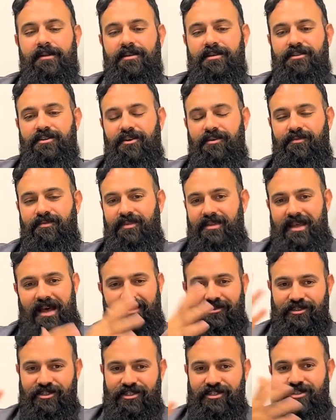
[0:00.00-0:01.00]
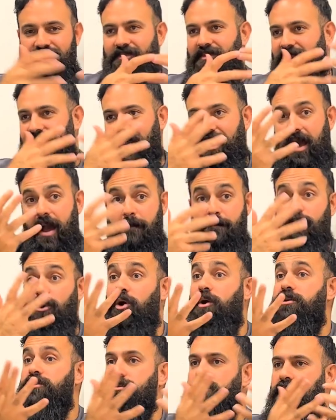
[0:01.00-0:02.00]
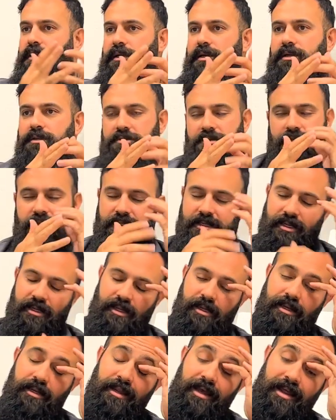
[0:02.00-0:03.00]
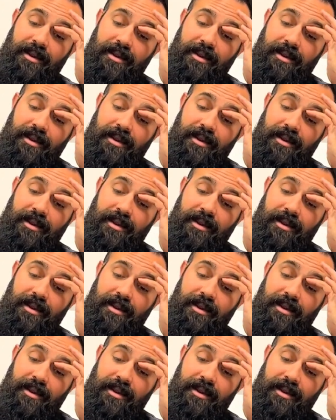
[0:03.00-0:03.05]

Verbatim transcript: So that was just something that I'm personally interested in.